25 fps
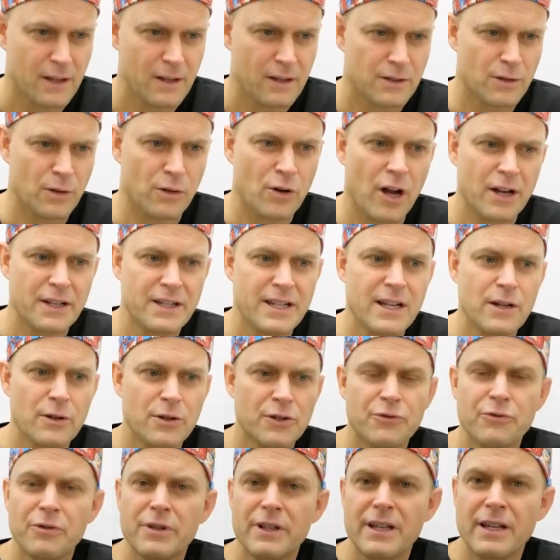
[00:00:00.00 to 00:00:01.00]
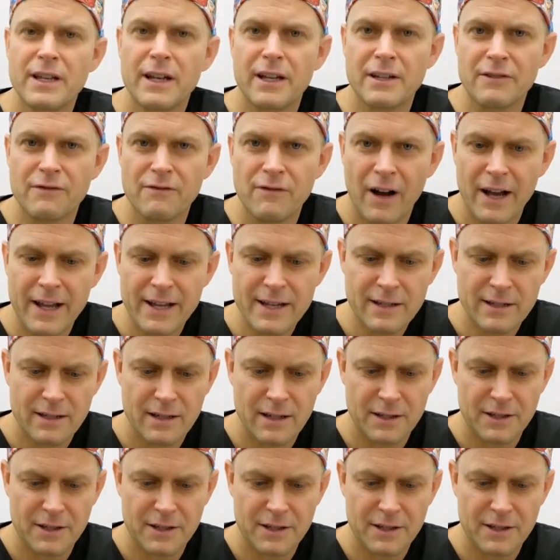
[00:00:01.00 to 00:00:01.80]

So Contino is really a device.